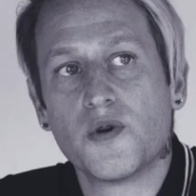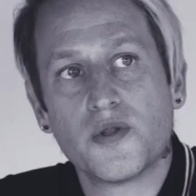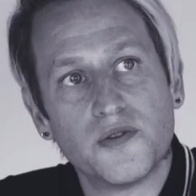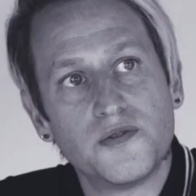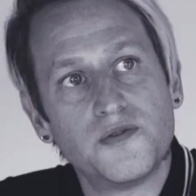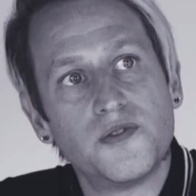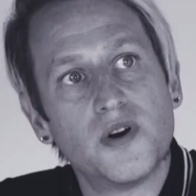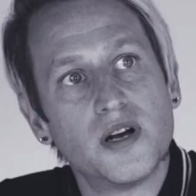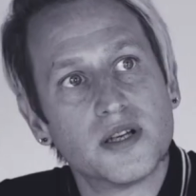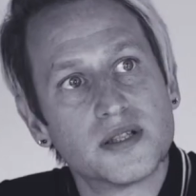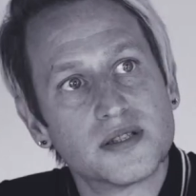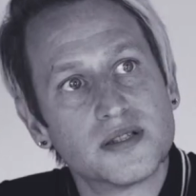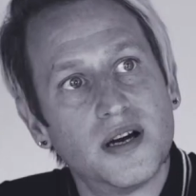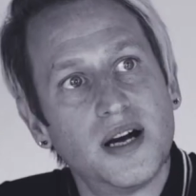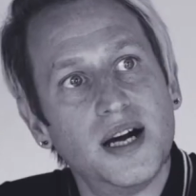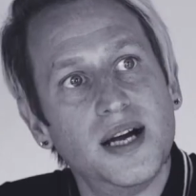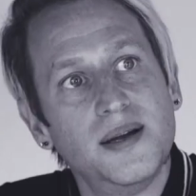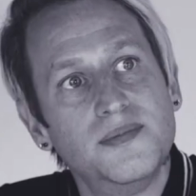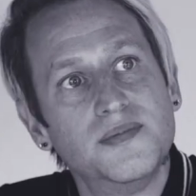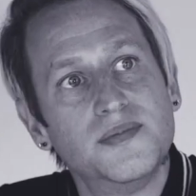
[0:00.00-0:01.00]
For the first
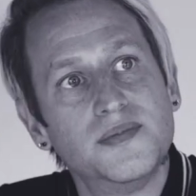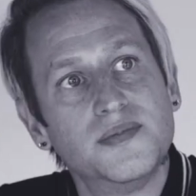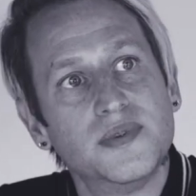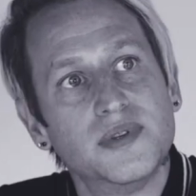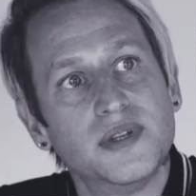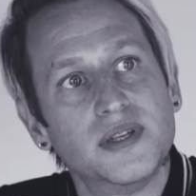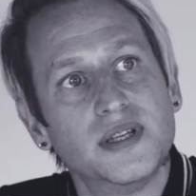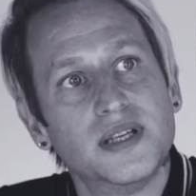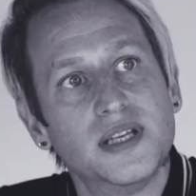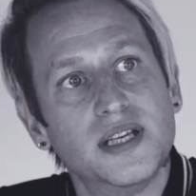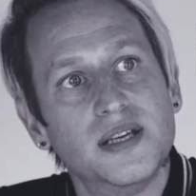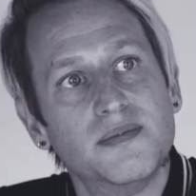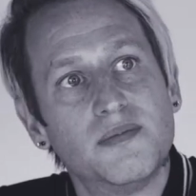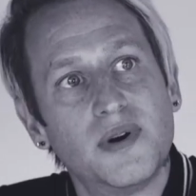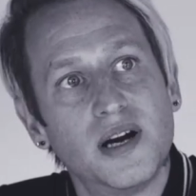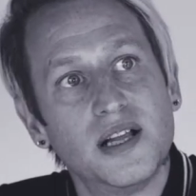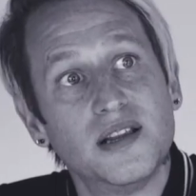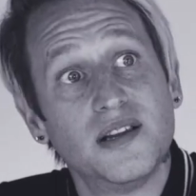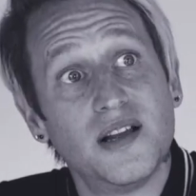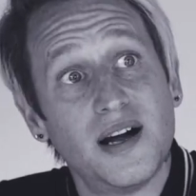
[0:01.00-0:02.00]
time in
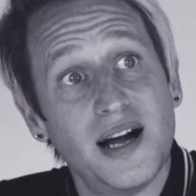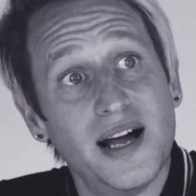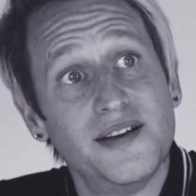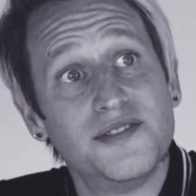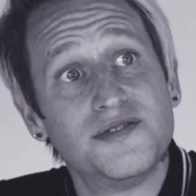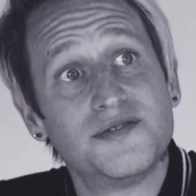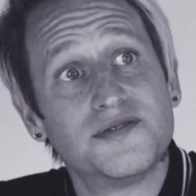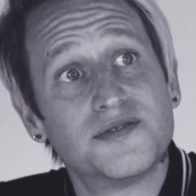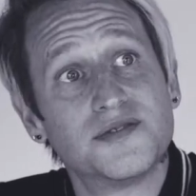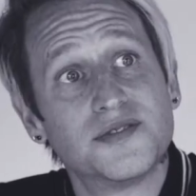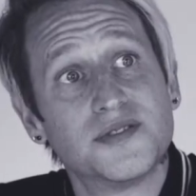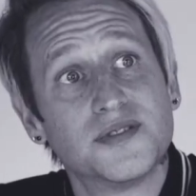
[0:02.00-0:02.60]
my life,